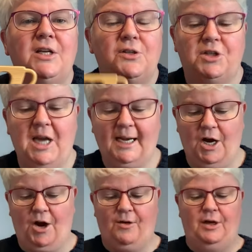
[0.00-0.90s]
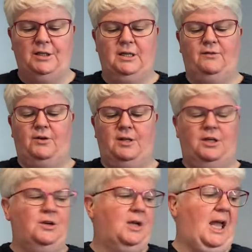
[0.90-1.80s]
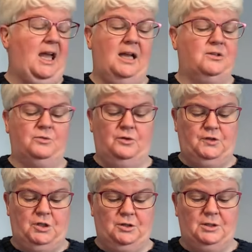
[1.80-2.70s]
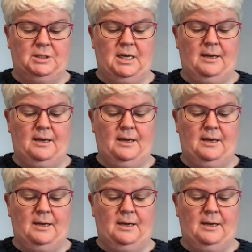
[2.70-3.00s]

So check her out if you're in the UK. I don't know if she does